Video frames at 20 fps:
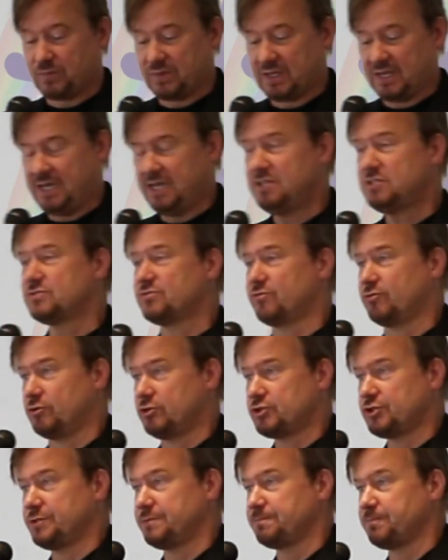his
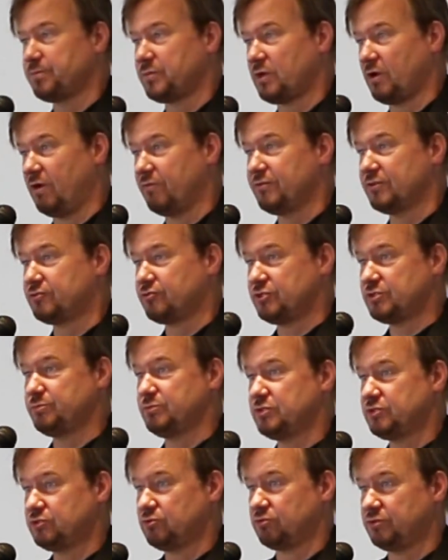version of the
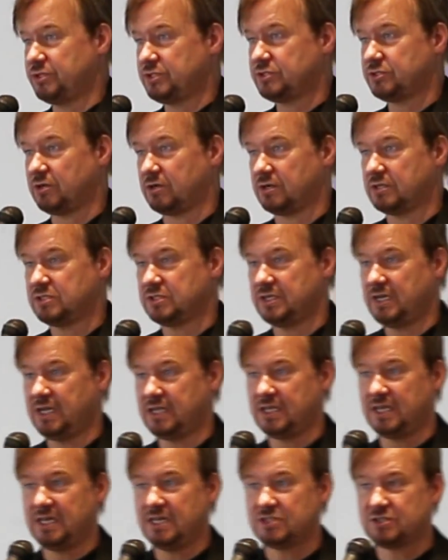Christmas story starts. It
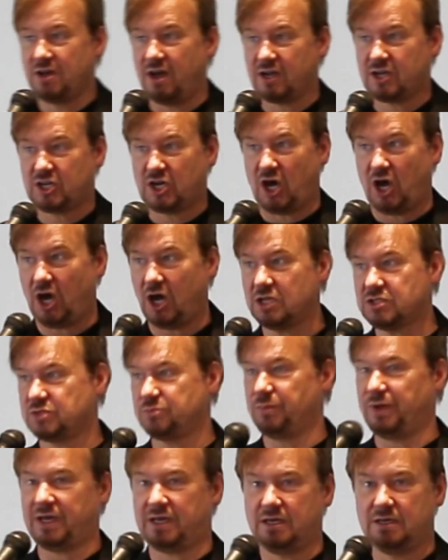is a
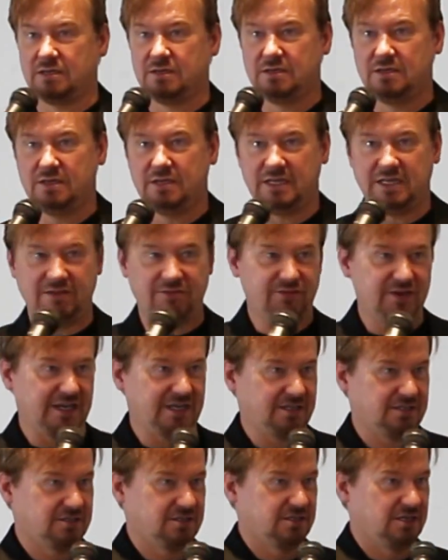cosmic
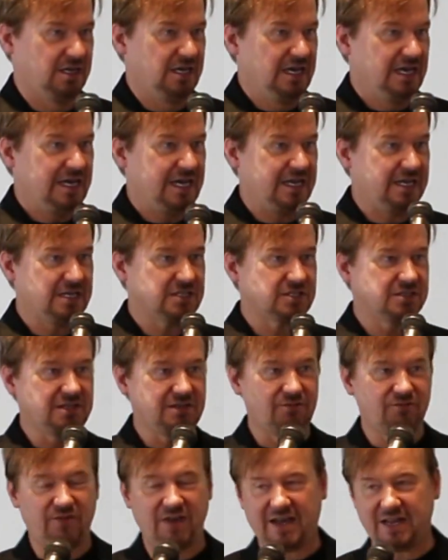event. It is an
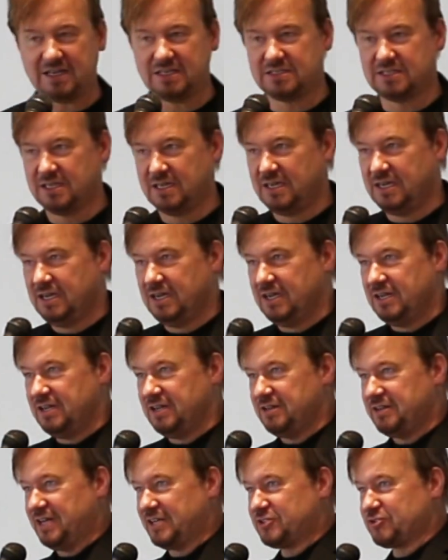event
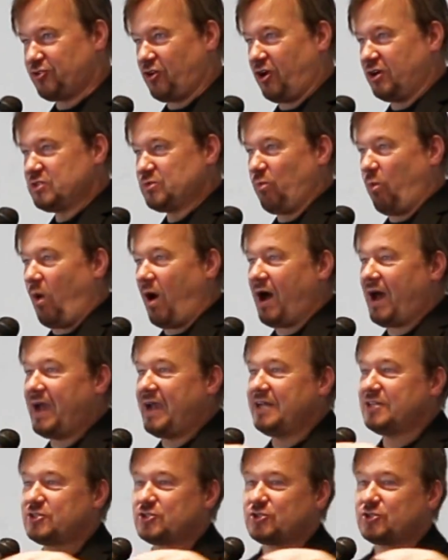that draws wide